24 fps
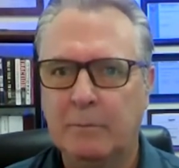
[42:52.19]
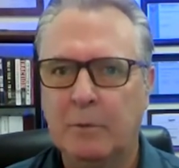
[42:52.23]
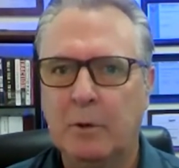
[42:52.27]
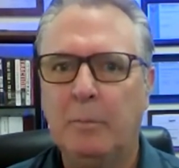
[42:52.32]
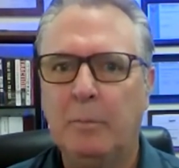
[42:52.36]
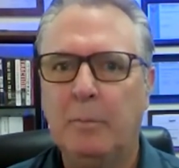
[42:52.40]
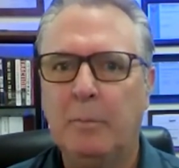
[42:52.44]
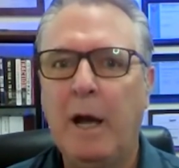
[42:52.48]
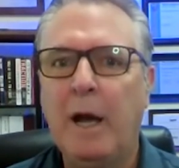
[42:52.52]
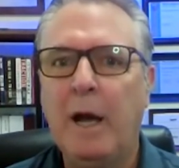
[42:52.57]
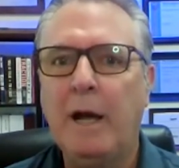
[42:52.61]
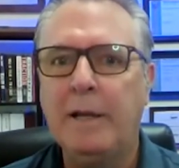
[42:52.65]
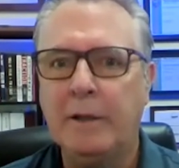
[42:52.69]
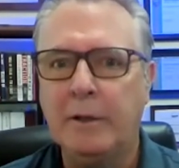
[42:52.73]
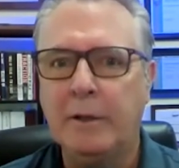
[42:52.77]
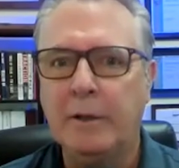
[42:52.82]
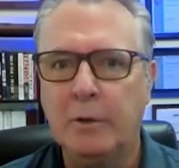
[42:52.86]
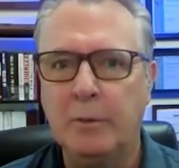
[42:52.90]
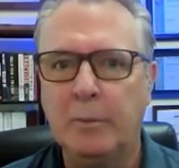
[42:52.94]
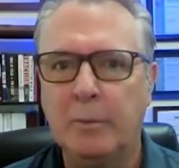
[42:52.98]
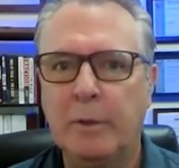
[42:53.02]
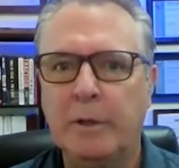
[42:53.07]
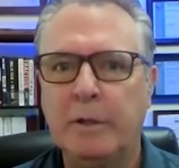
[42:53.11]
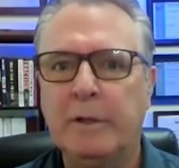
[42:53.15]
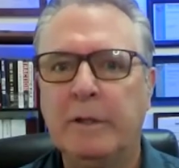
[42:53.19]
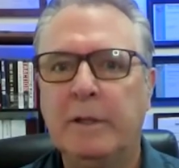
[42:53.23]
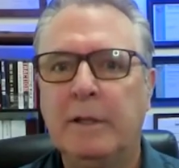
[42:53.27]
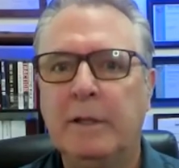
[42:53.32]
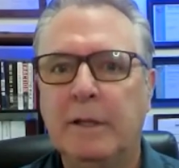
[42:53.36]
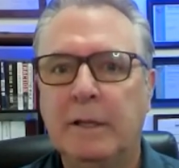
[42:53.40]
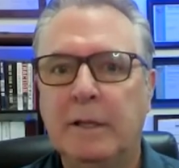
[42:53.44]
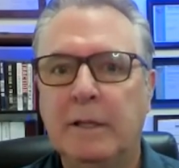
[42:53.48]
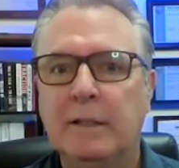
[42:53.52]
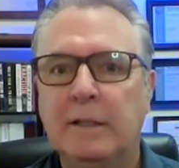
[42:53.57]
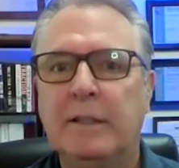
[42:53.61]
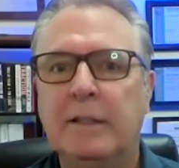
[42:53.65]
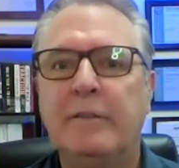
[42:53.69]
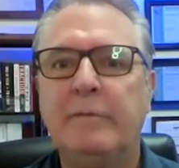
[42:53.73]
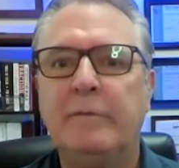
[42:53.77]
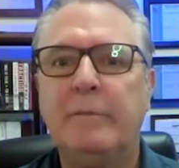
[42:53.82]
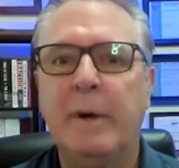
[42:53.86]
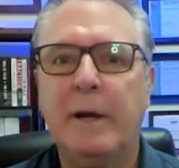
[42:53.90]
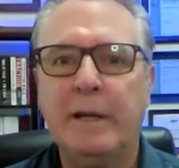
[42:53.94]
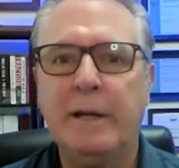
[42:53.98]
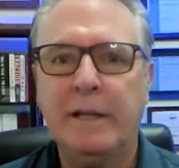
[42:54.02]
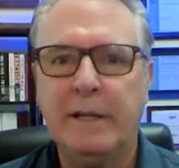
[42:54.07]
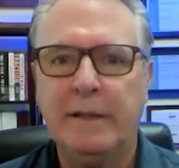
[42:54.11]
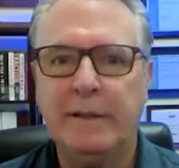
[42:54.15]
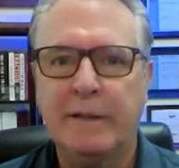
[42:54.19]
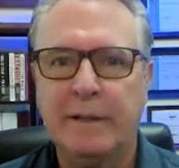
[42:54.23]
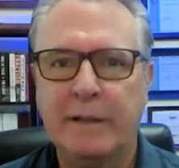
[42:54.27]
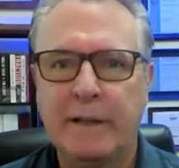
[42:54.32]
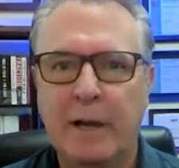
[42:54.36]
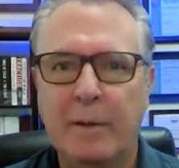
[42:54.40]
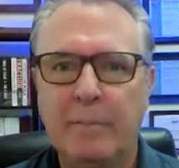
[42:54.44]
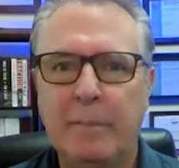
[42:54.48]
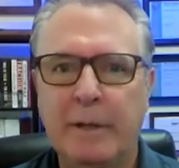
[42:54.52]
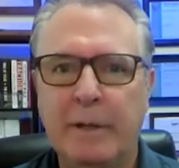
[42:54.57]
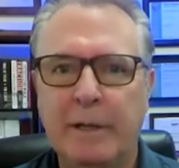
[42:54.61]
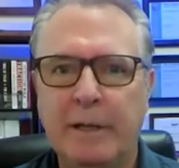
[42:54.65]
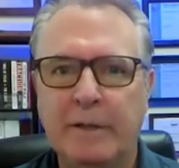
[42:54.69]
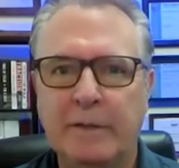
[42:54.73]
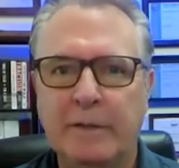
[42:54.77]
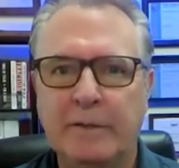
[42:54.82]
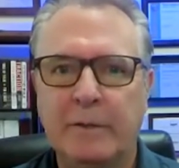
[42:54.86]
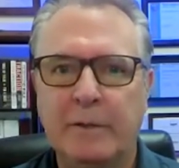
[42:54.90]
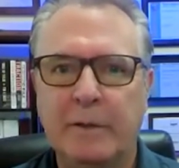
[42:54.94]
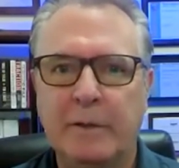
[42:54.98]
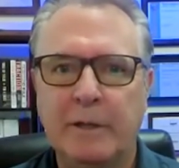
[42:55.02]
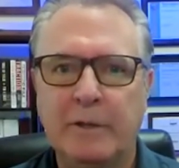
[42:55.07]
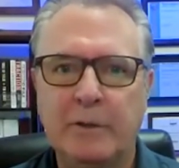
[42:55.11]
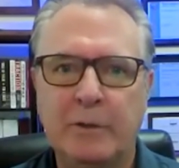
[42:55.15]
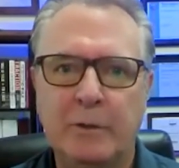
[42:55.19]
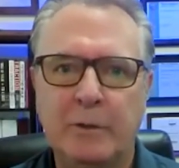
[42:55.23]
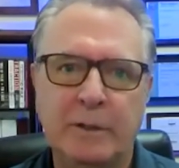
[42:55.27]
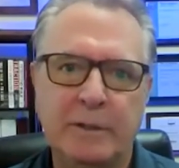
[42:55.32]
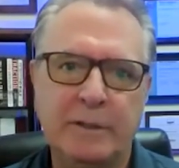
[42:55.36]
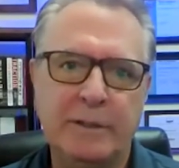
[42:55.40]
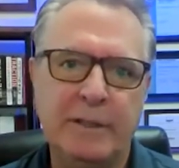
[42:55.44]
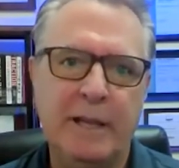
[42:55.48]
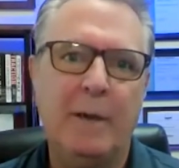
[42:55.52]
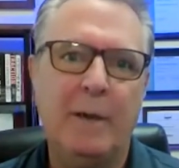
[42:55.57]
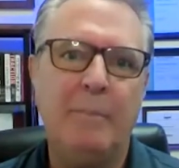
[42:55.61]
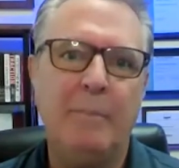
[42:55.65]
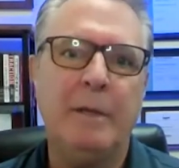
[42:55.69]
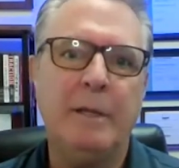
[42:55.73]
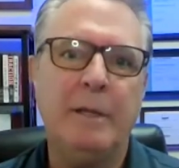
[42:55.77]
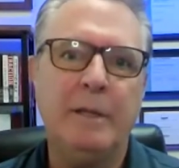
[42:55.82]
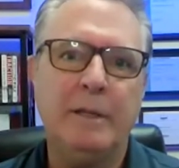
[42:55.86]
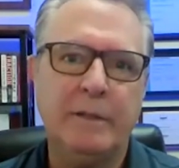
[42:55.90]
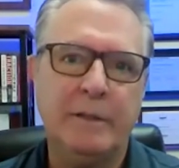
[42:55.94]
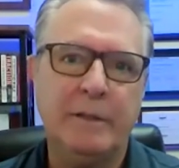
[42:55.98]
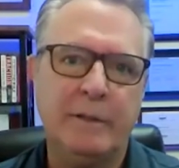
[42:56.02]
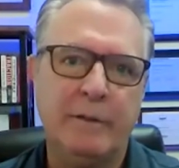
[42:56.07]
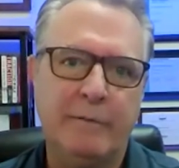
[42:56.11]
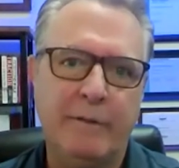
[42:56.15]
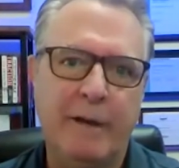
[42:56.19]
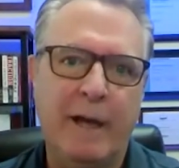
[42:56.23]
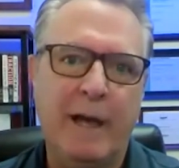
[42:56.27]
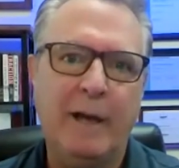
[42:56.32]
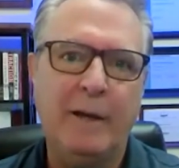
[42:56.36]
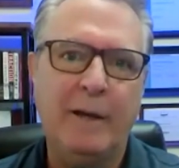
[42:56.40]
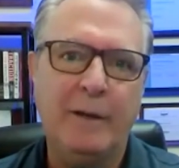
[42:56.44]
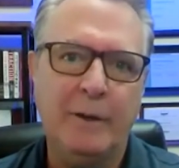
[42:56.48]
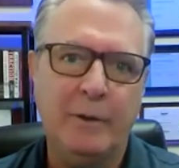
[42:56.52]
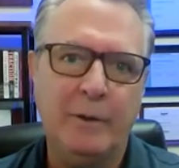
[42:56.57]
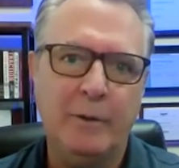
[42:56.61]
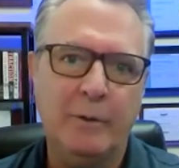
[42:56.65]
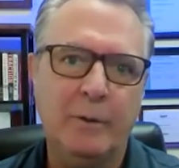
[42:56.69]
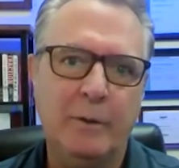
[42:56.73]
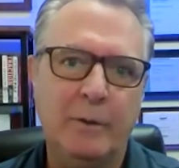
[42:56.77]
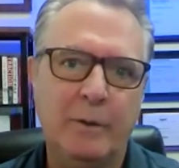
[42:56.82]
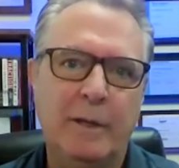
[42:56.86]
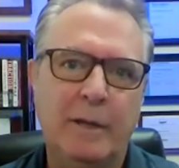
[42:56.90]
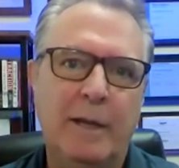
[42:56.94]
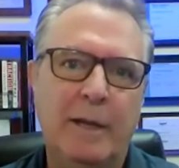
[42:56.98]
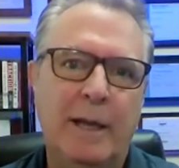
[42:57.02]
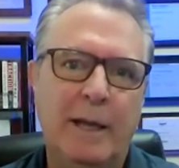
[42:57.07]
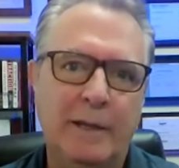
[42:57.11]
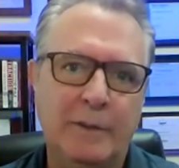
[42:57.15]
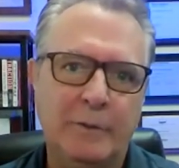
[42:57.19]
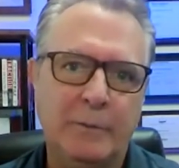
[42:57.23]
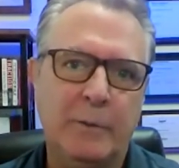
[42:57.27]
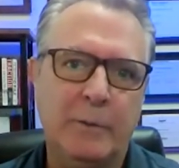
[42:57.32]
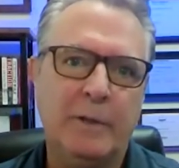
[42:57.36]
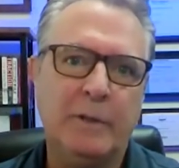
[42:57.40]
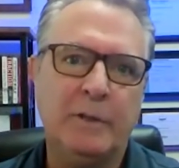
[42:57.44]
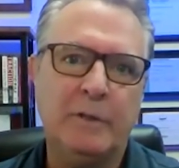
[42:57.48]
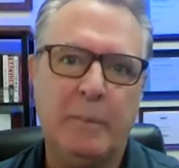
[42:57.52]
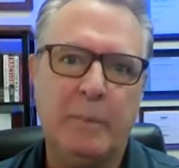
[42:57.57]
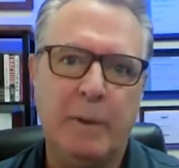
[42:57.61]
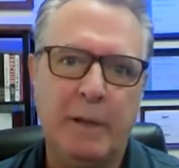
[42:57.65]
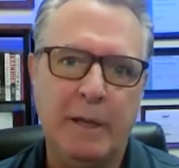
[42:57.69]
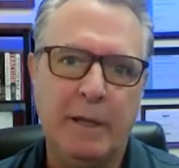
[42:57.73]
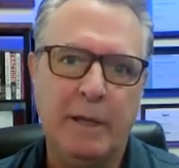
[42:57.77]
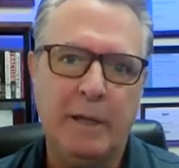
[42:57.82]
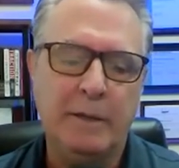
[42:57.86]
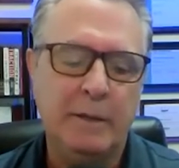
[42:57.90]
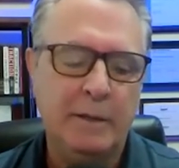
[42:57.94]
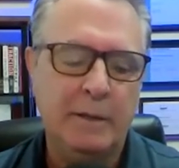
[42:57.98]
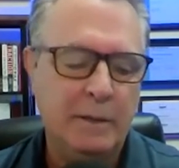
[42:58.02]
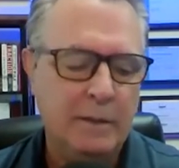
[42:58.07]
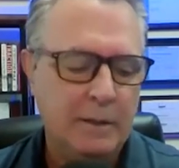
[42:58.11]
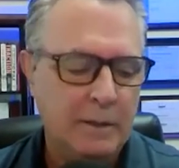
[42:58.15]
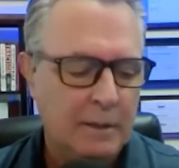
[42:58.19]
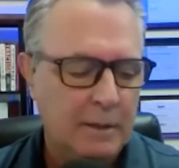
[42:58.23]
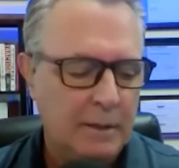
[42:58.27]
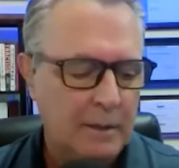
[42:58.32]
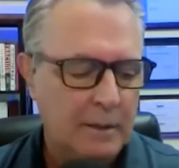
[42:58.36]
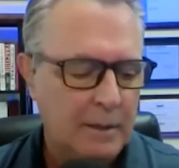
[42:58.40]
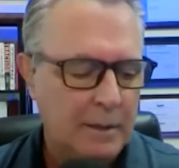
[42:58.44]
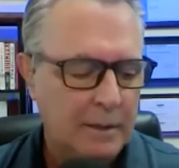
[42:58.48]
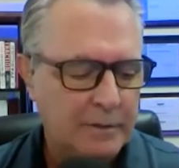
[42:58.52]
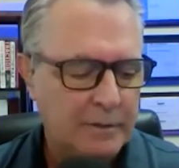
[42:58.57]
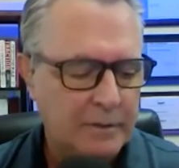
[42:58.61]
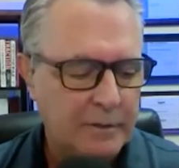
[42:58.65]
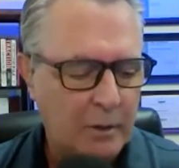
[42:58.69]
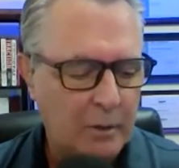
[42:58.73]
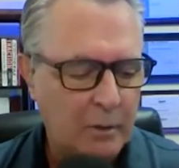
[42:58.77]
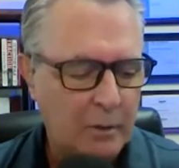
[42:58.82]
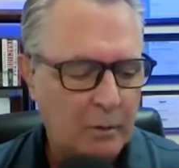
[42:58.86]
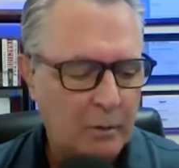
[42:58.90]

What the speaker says: We'll buy you, but leave money in the company so that you can tap into the value as we expand. And so